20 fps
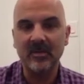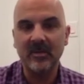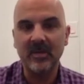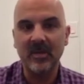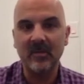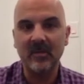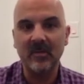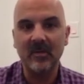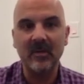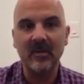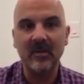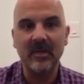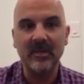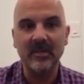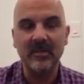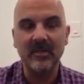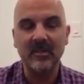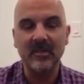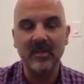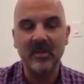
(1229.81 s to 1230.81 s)
General
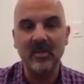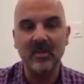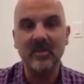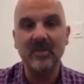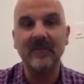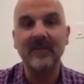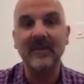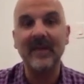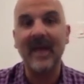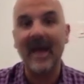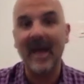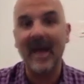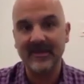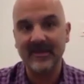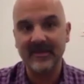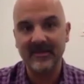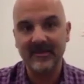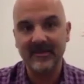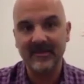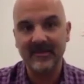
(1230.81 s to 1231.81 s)
is the use of
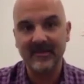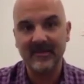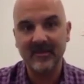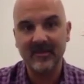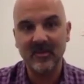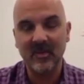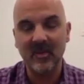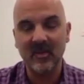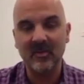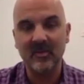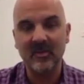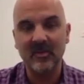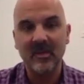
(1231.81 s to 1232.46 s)
gas. So mm-hmm.